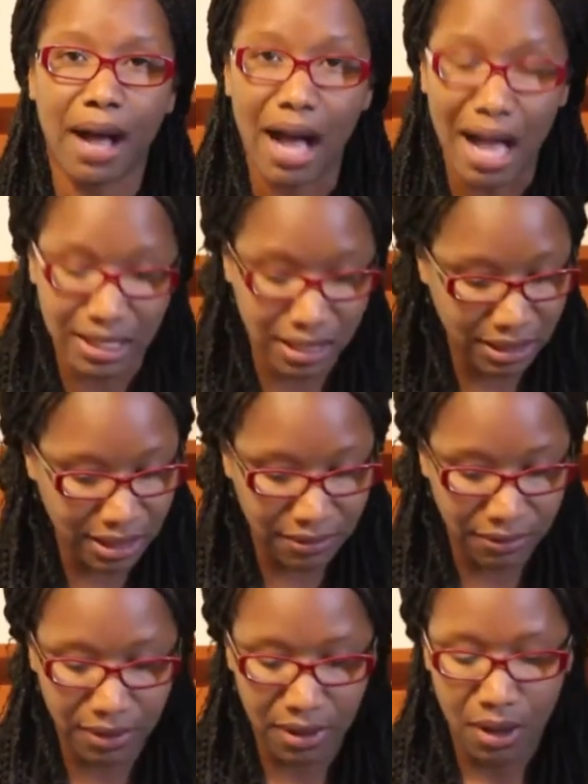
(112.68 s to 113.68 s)

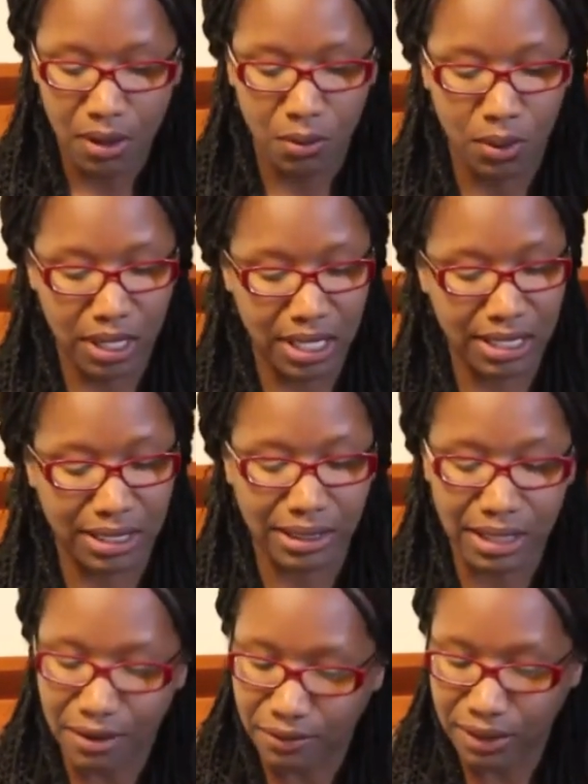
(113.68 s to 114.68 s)
positive, what
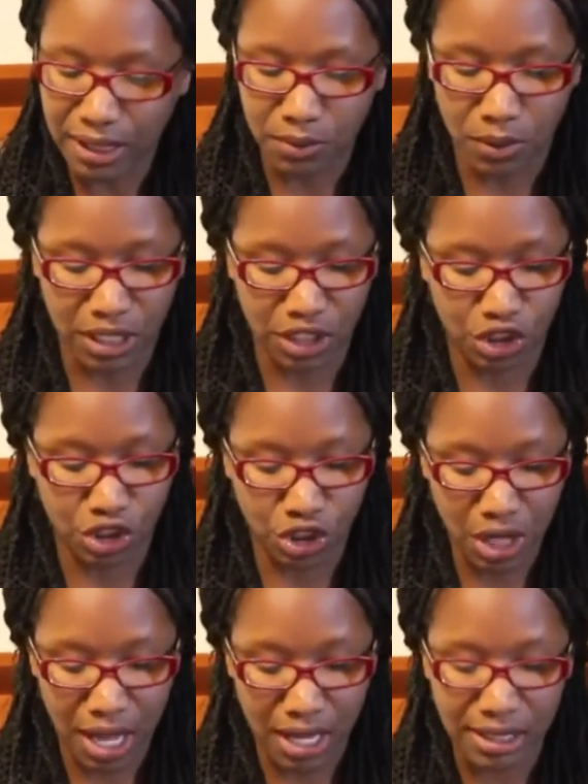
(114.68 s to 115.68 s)
is lovely, what is
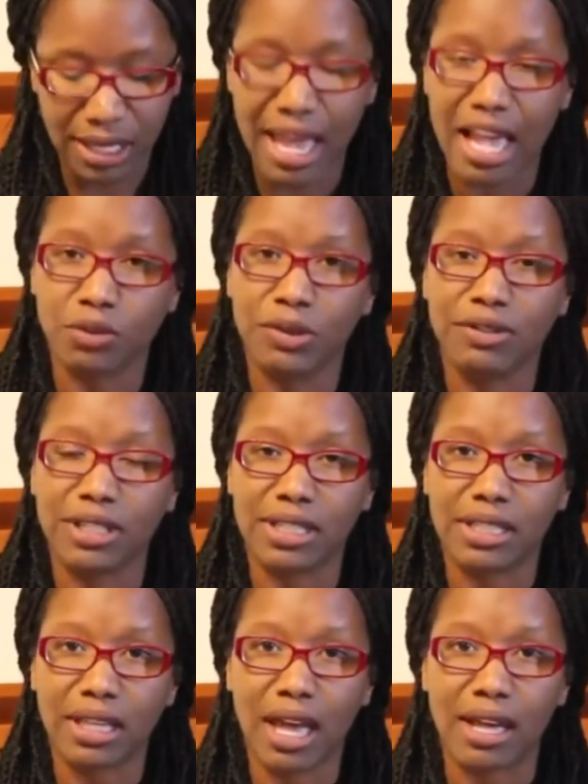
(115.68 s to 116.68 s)
just, as we
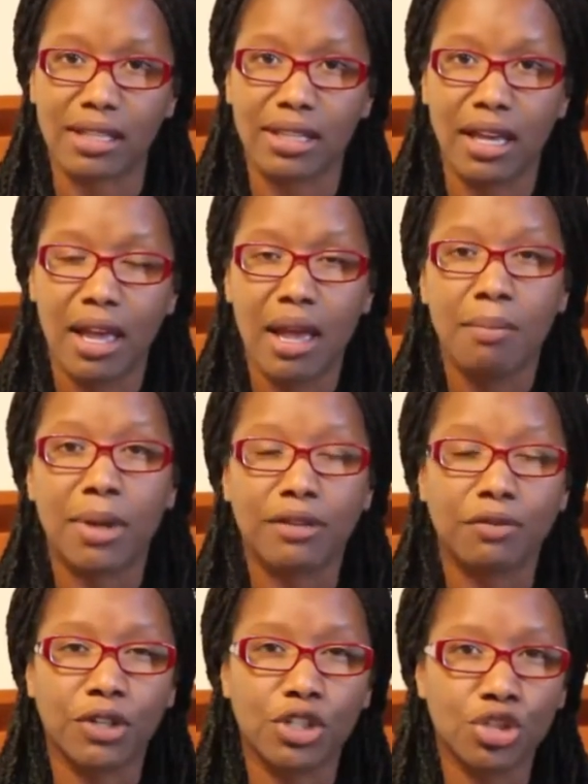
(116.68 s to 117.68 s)
discussed. But
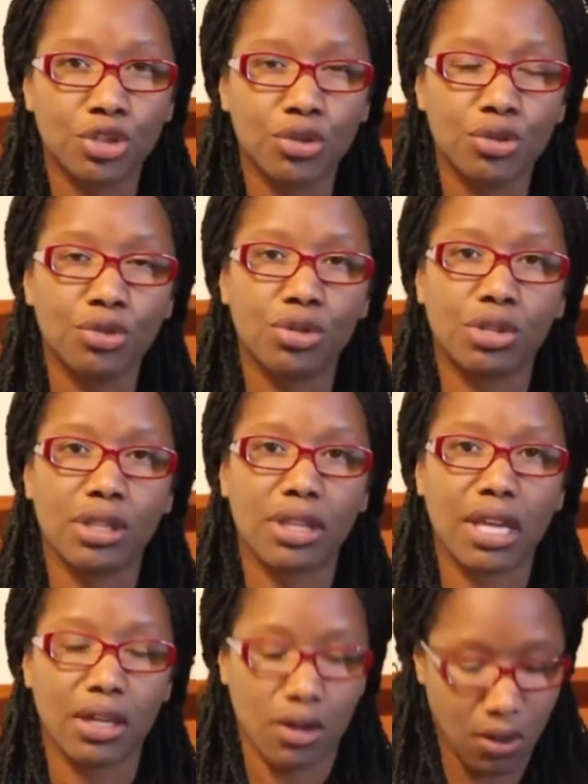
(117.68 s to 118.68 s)
if we choose to
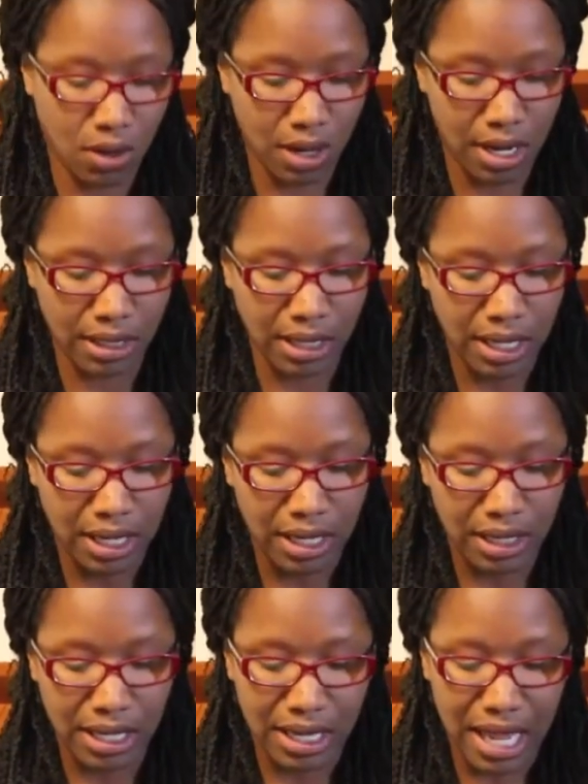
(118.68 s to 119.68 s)
think on
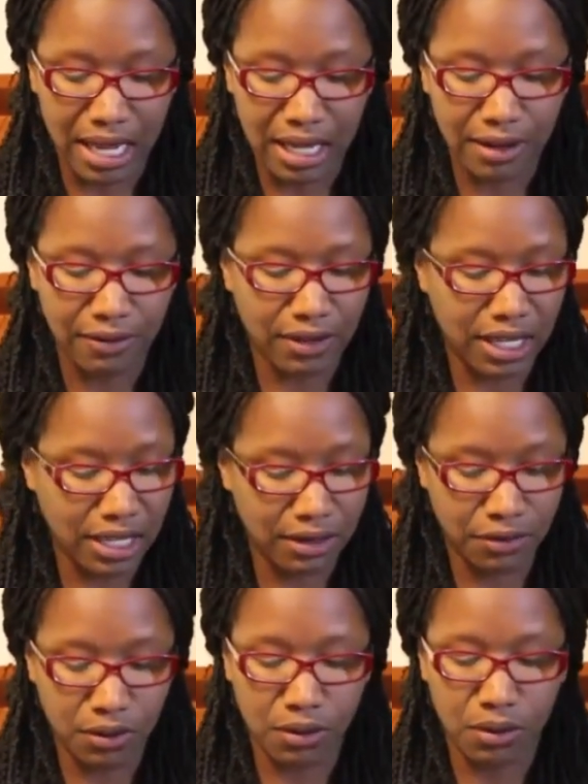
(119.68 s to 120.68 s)
the negative,
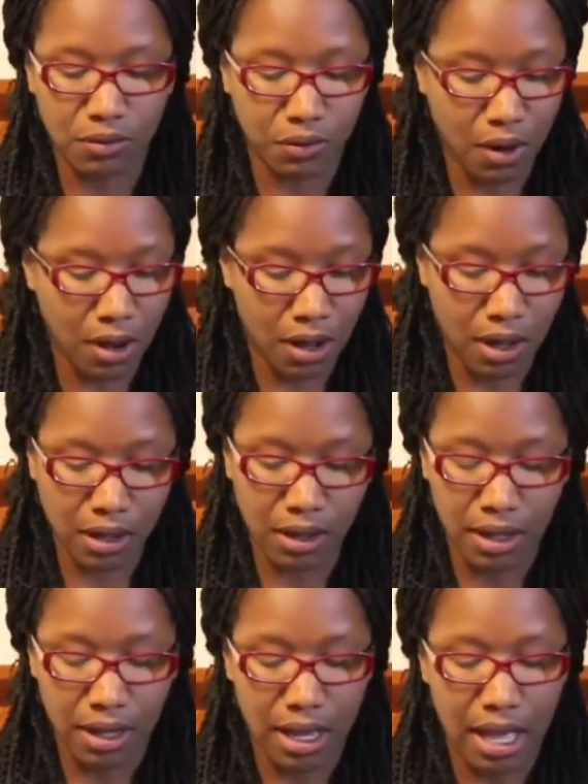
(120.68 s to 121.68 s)
evil, wrong,
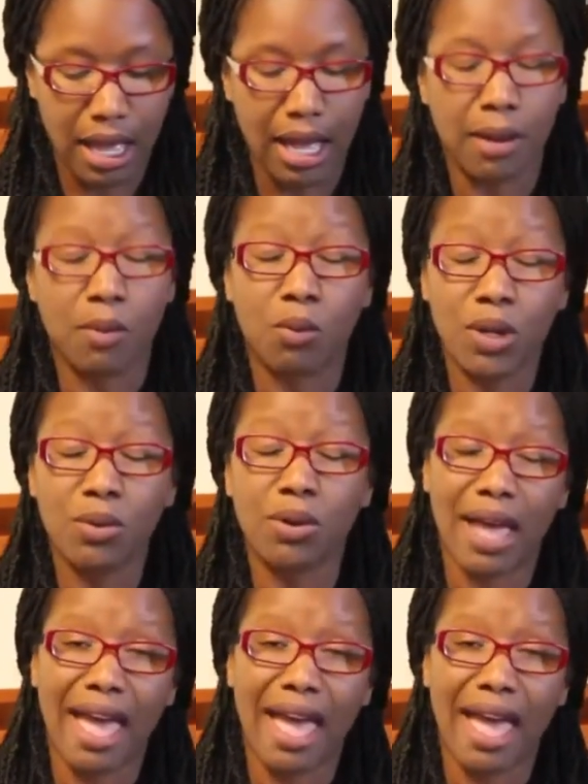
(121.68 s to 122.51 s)
we will